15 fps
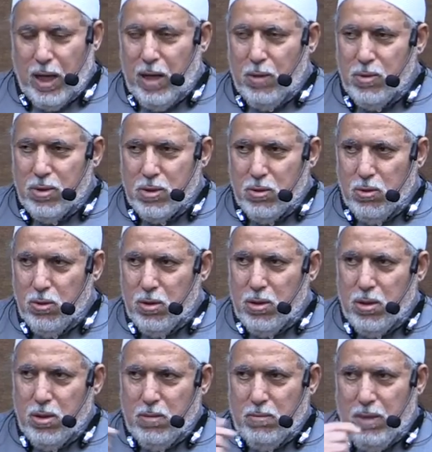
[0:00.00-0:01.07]
I was
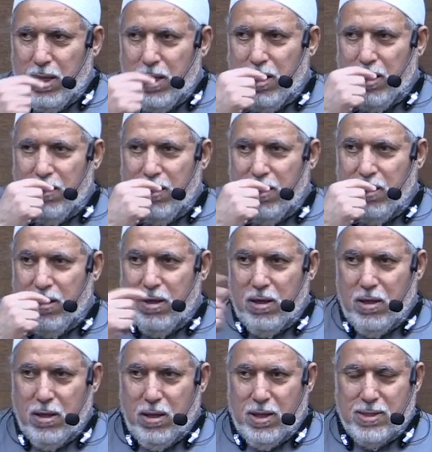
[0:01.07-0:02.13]
told by
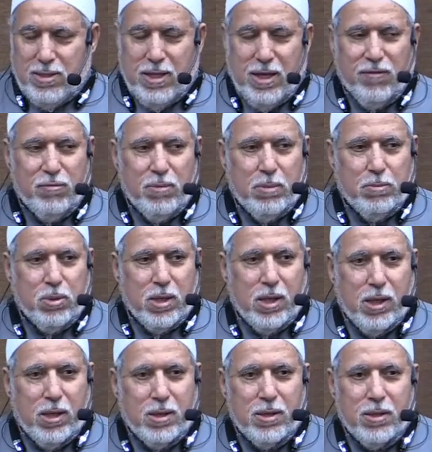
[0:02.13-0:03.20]
uh, a staff member
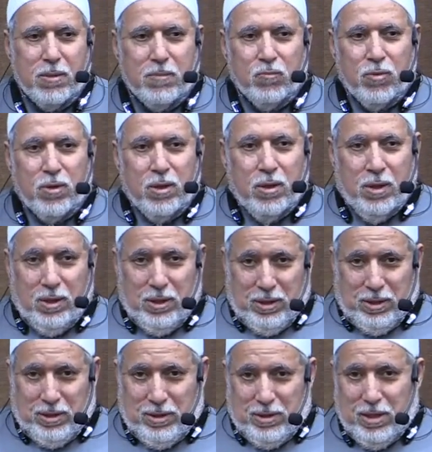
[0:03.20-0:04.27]
here
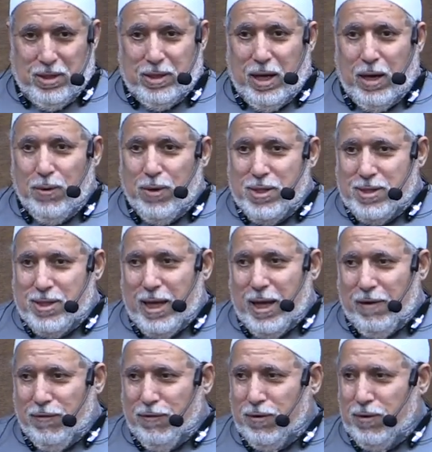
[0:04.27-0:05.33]
that our
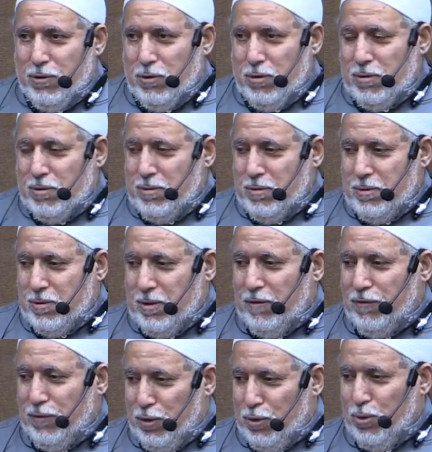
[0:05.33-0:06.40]
staff,
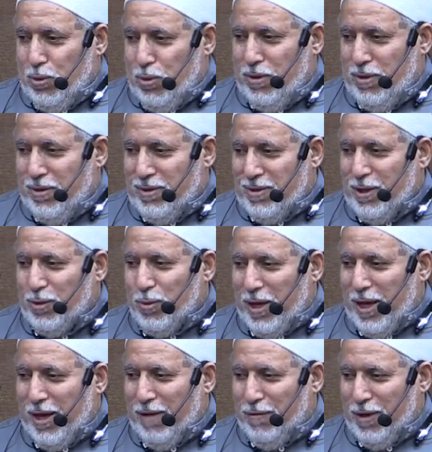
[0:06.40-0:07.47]
the few that
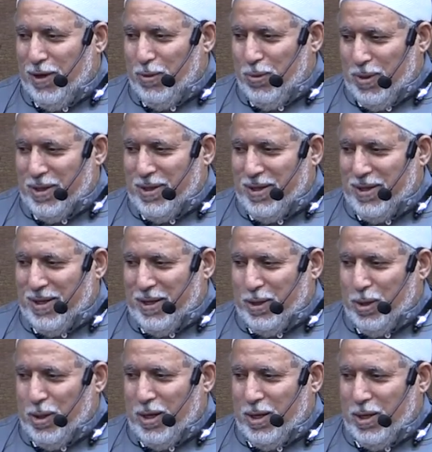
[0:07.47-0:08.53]
we have here working
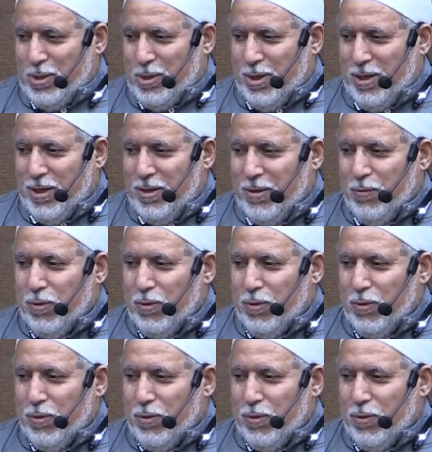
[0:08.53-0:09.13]
at Dar al Hijra,